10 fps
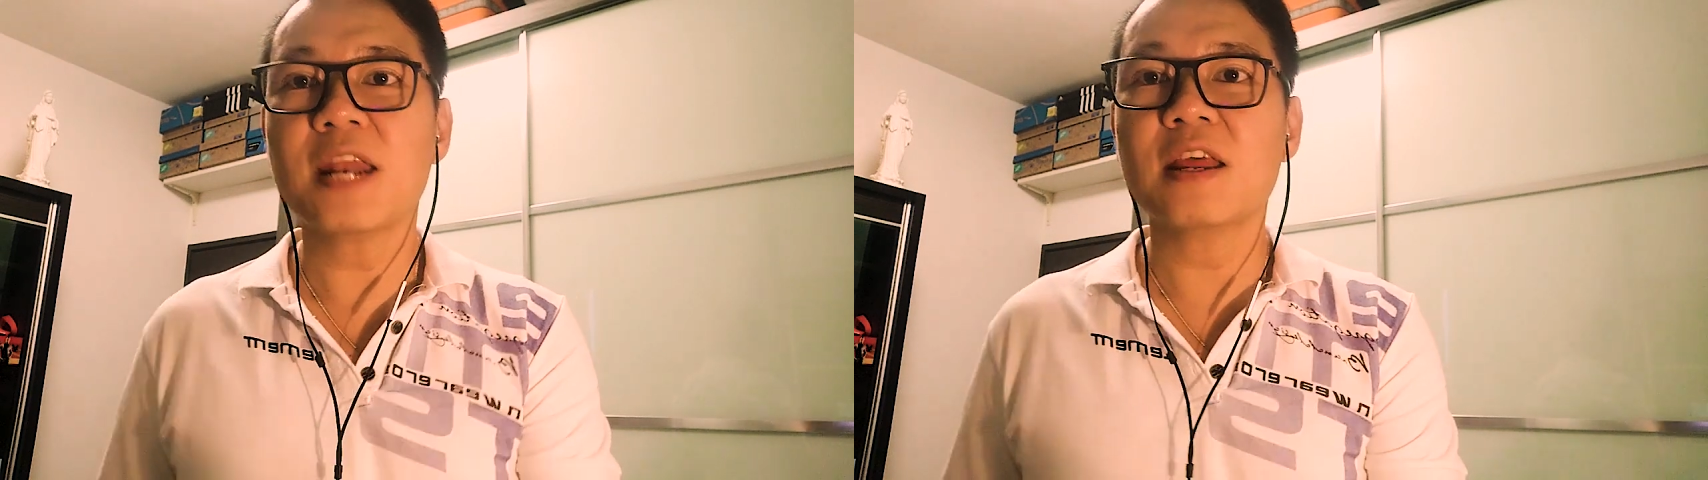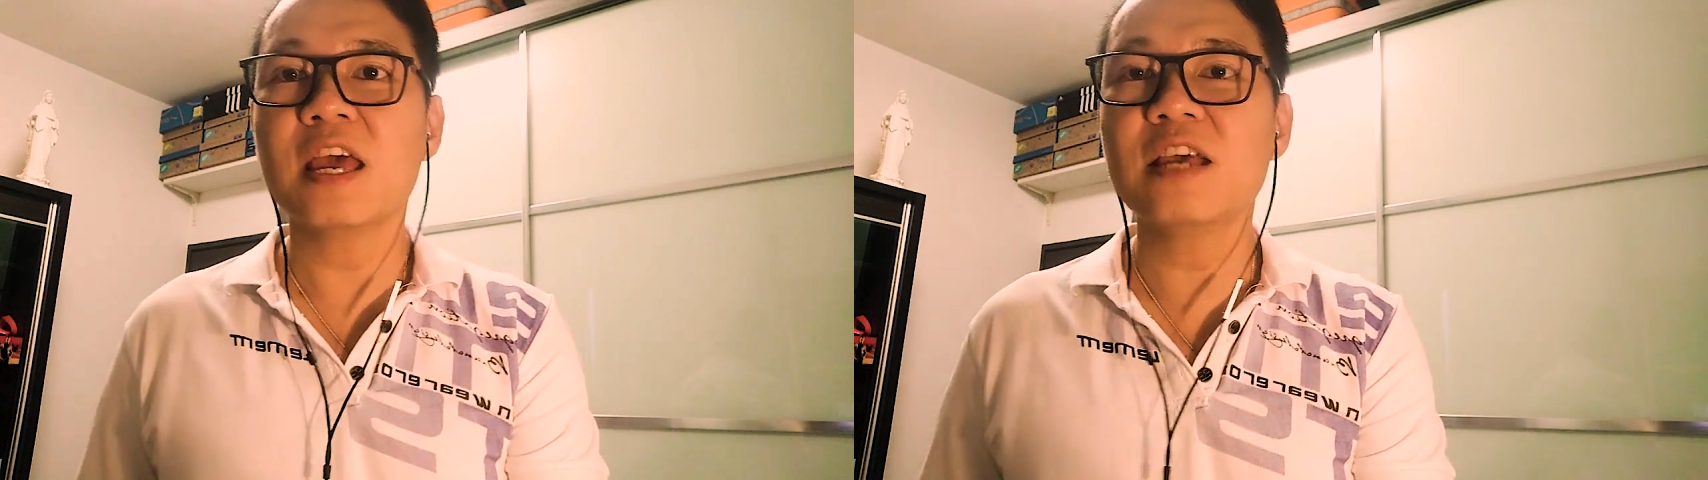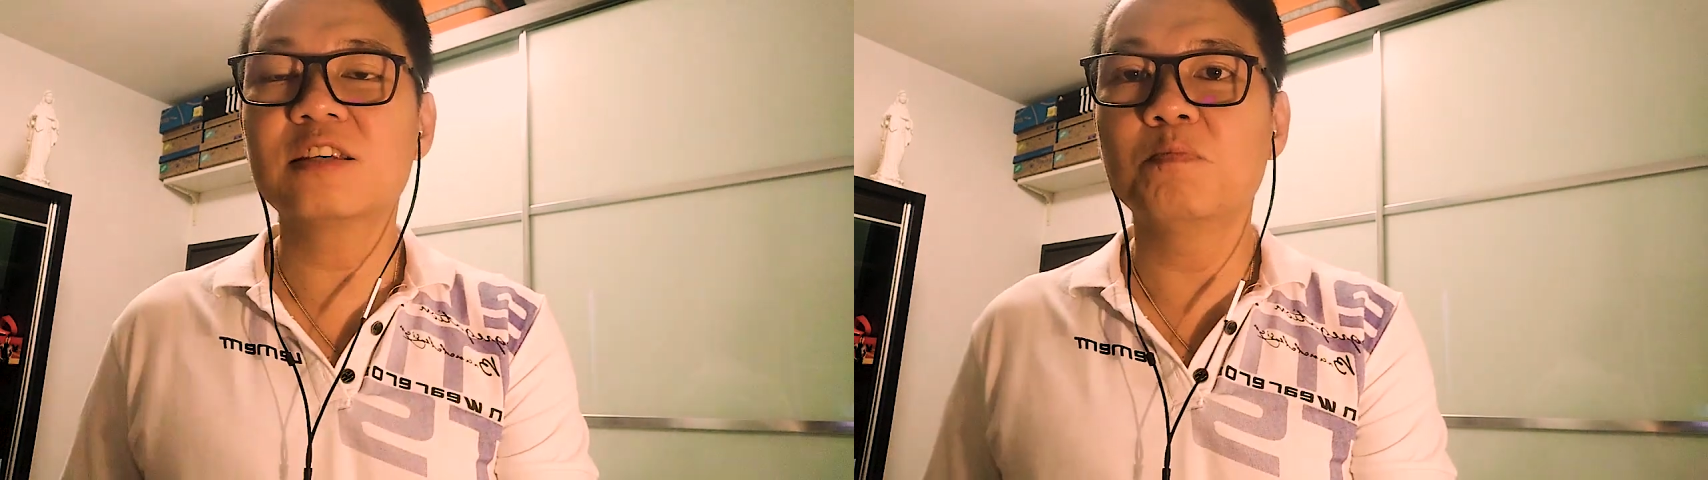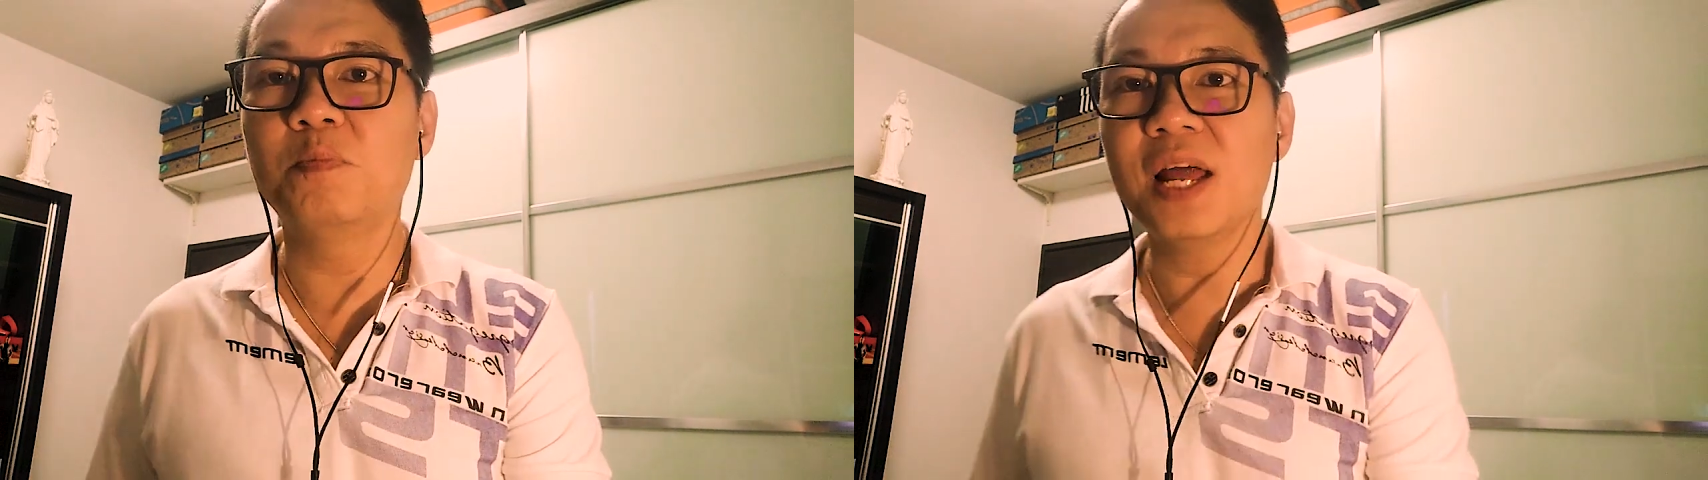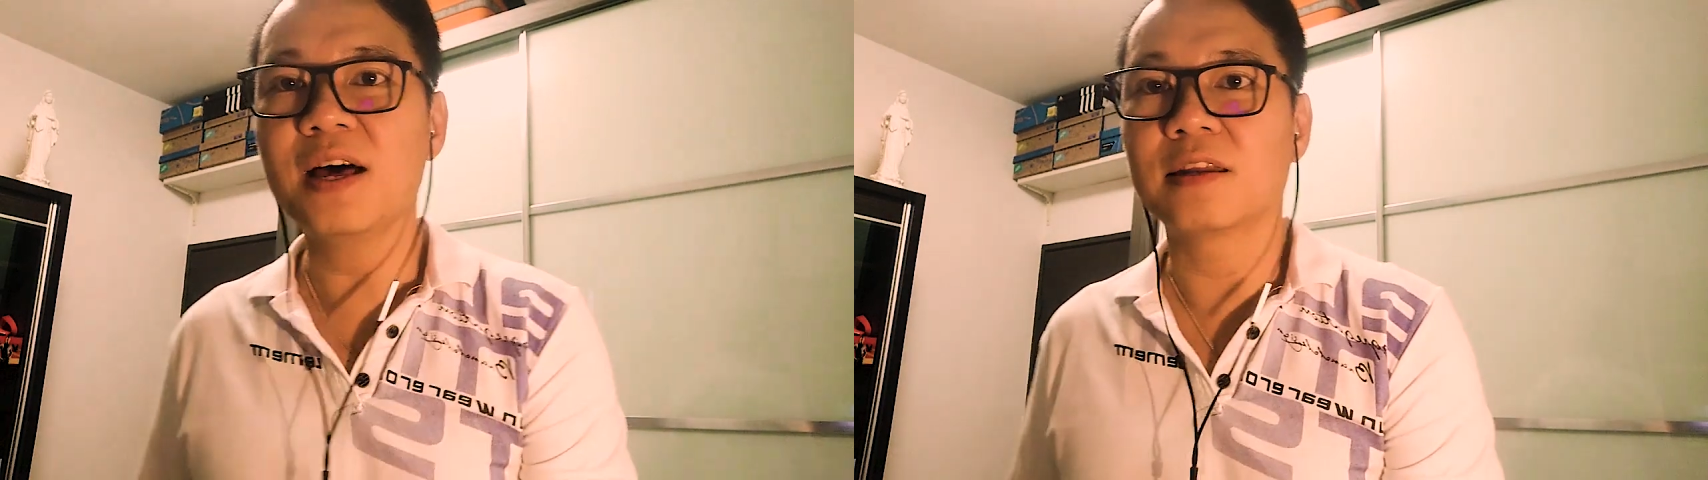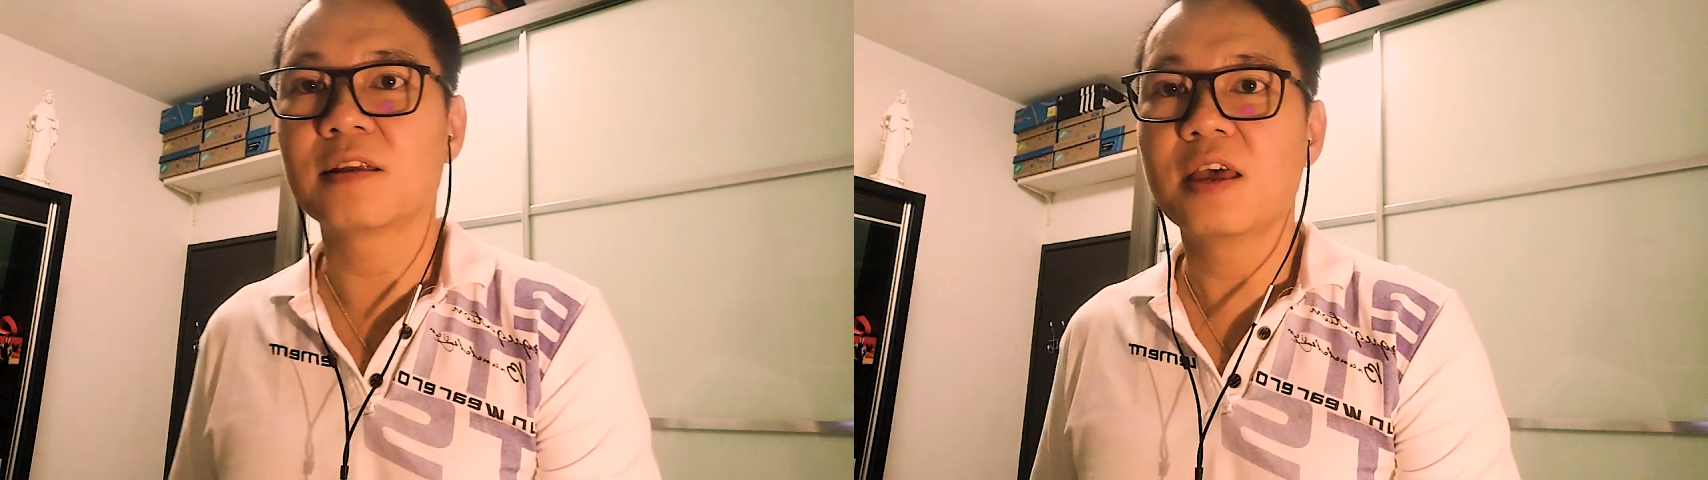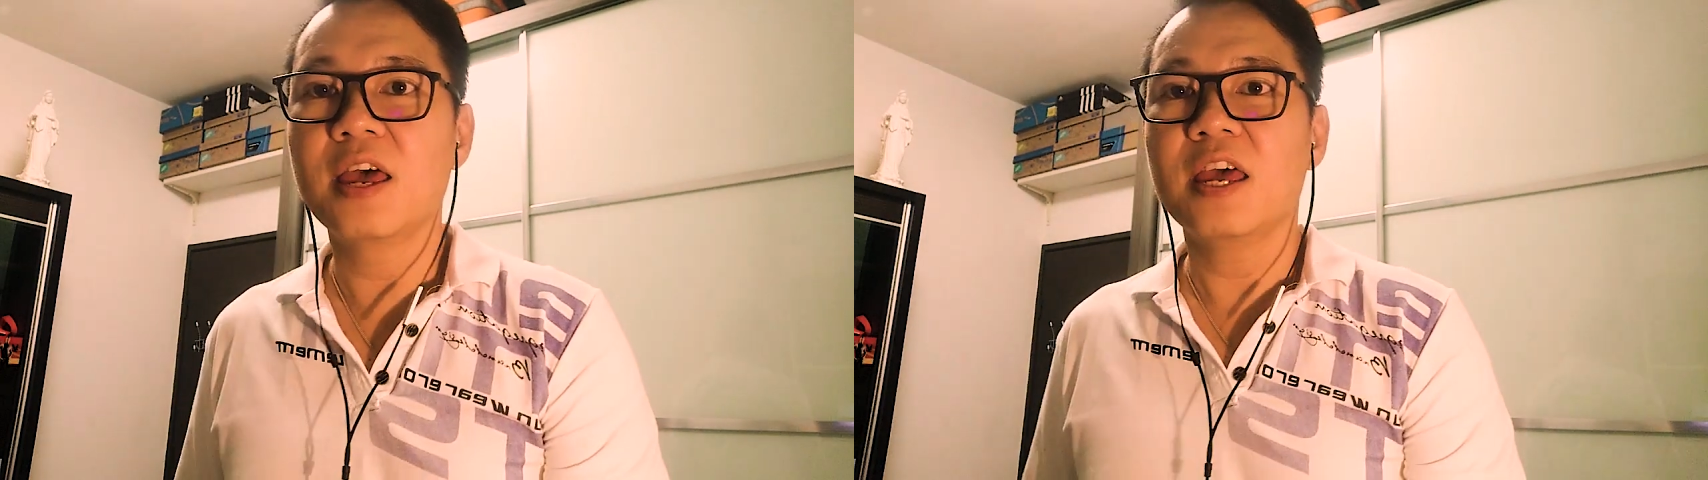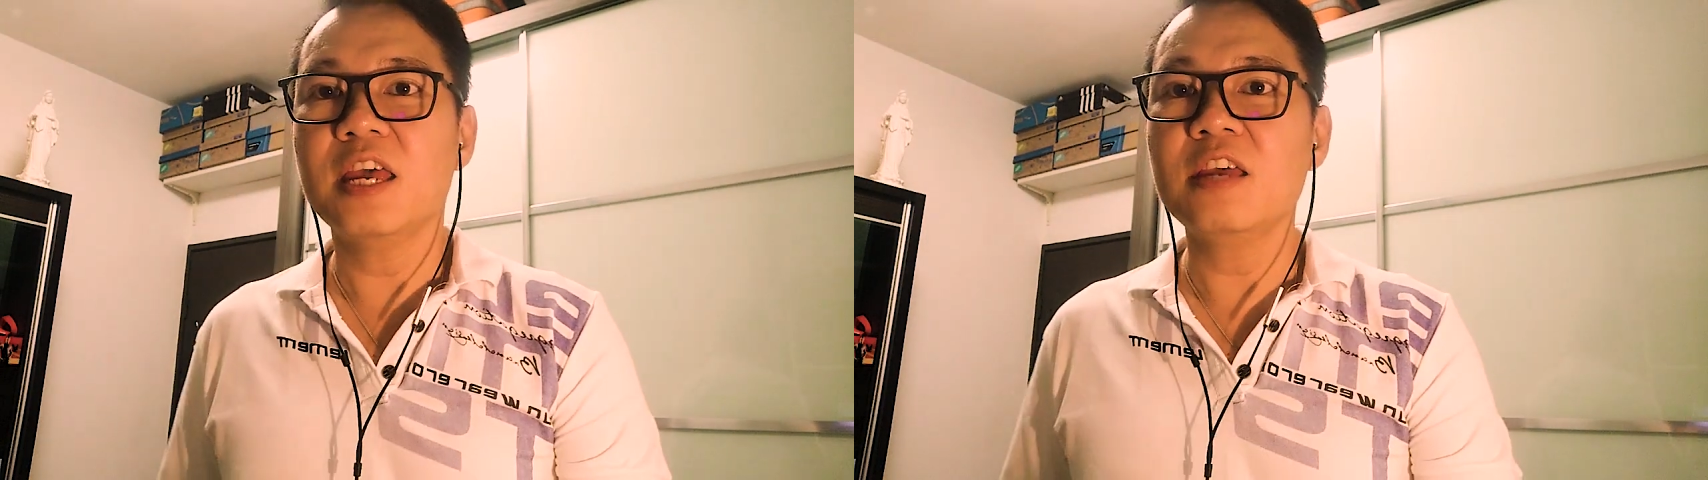his blood
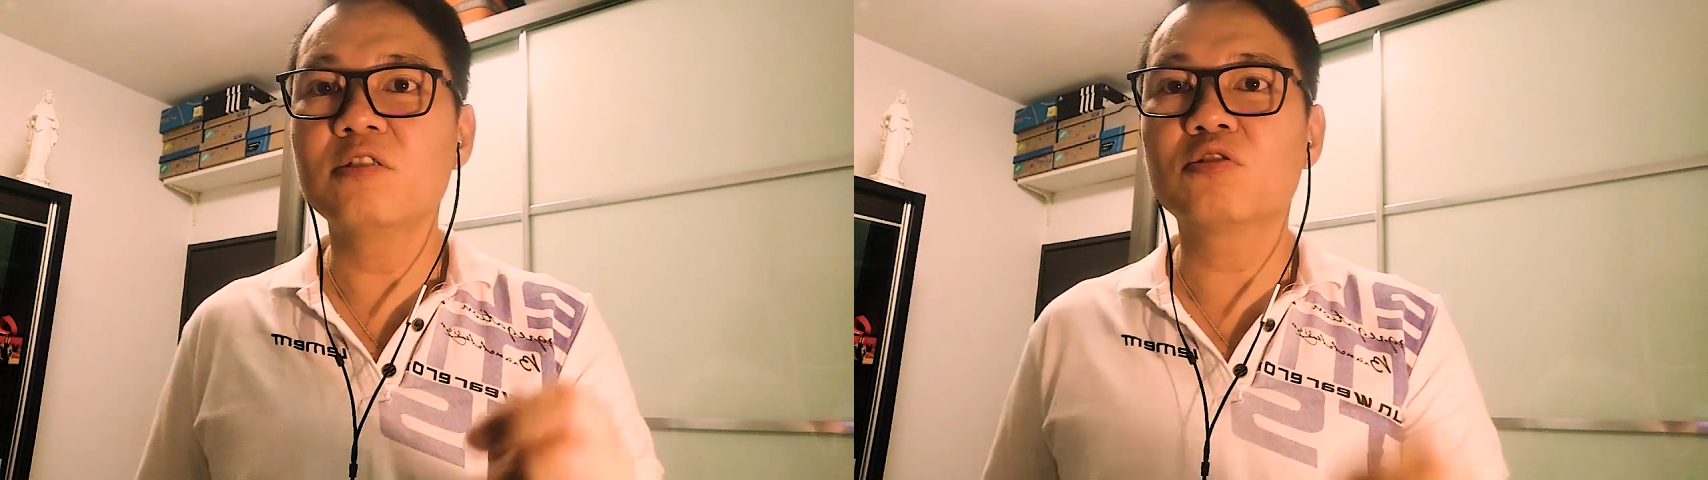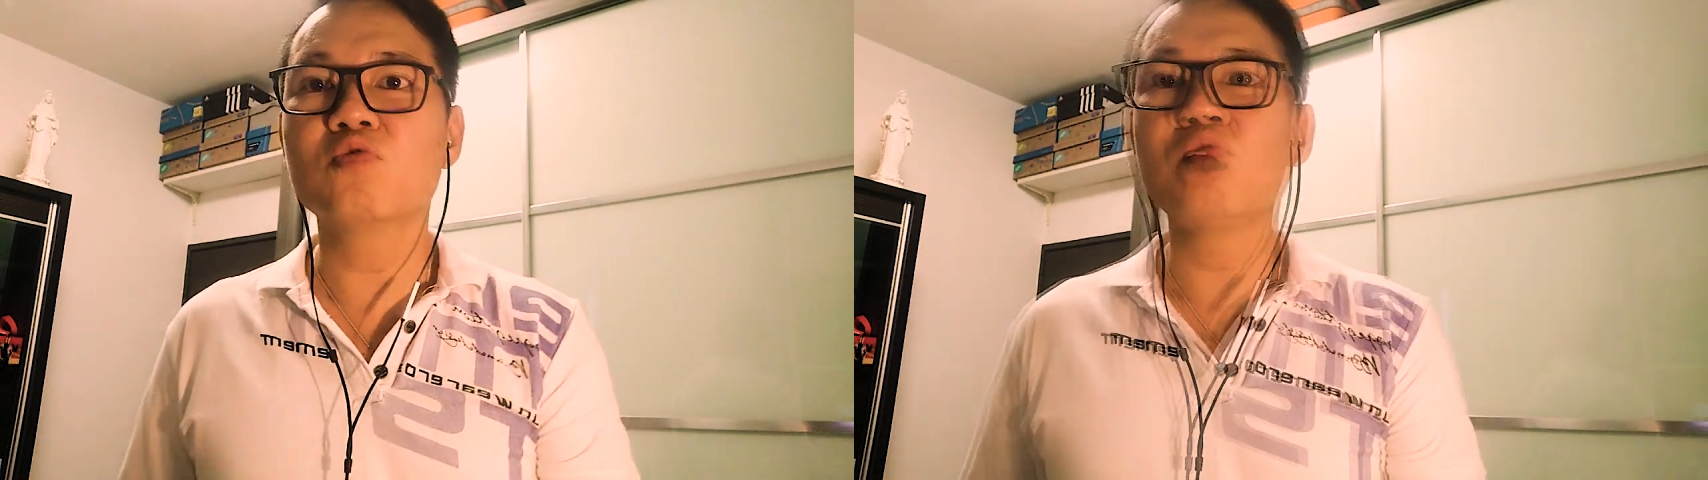into